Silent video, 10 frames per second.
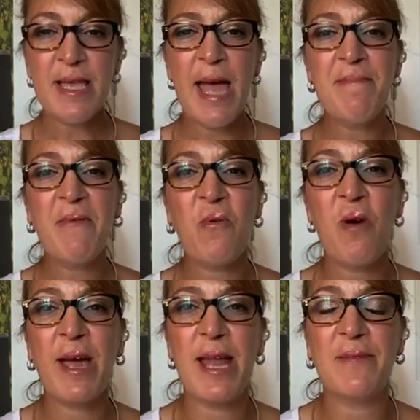And before
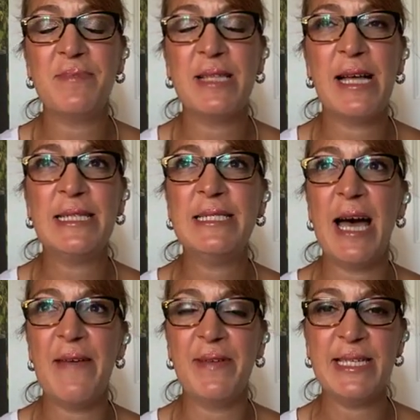I kind of
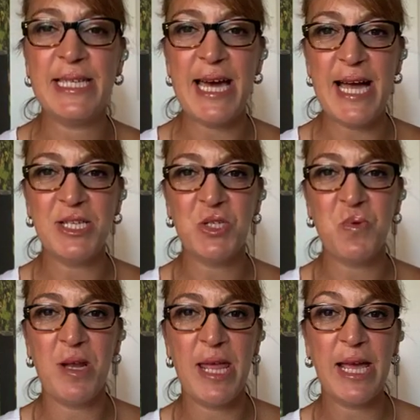dive into that, I just
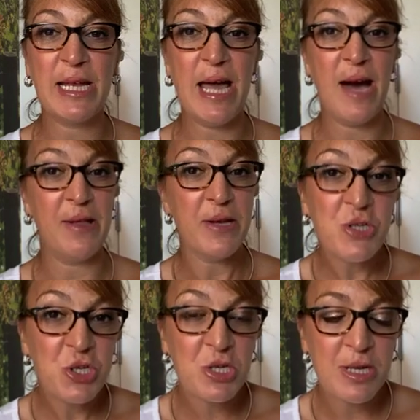want to
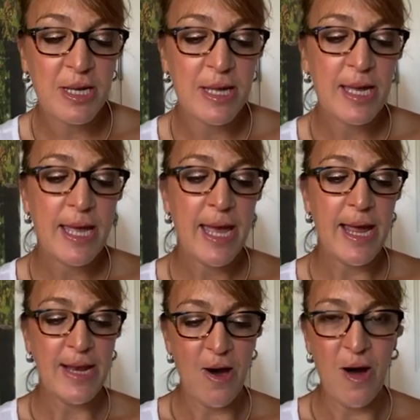acknowledge
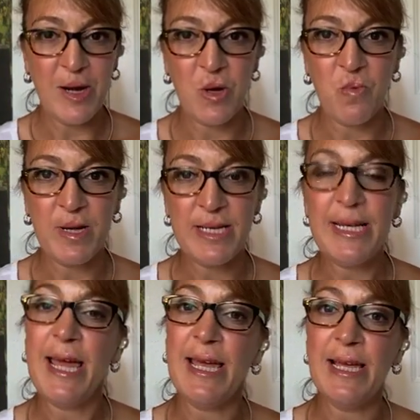and honor what
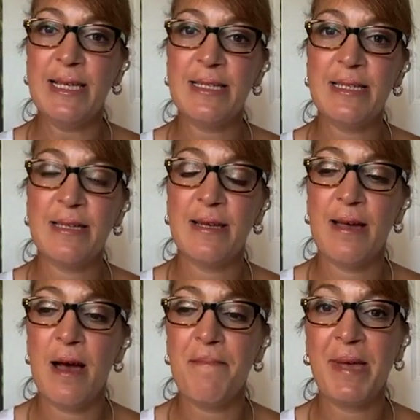today is
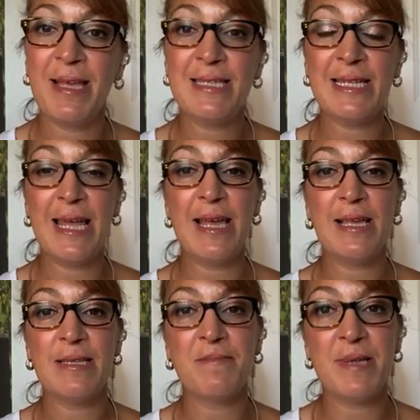uh, because today is
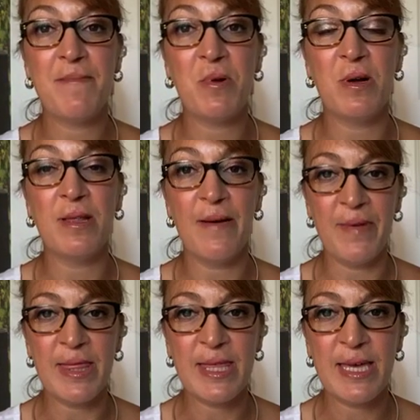September
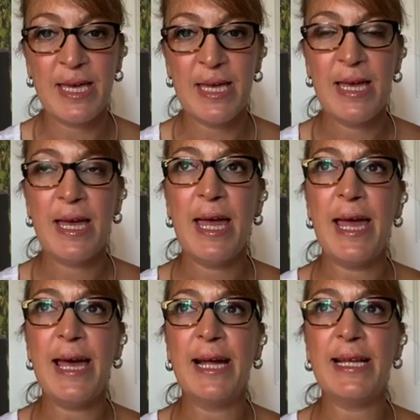
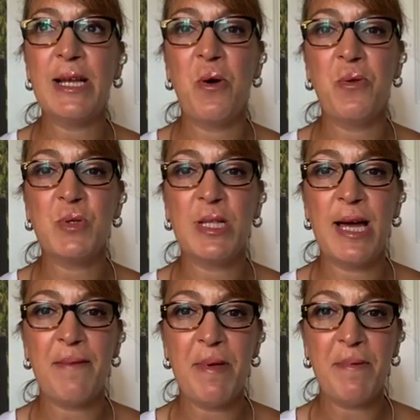11th. And I know there's a
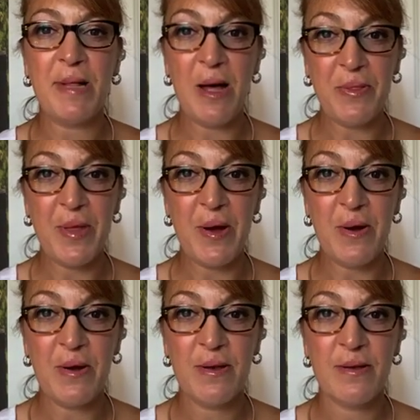lot of people out
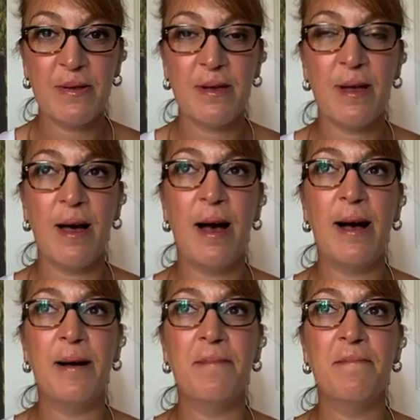there
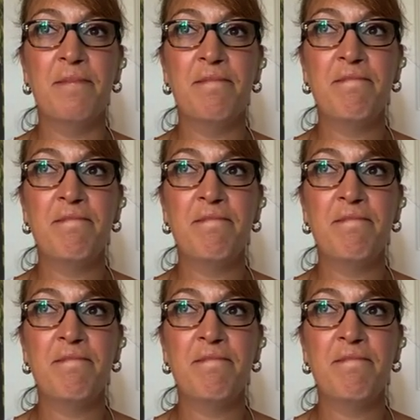um,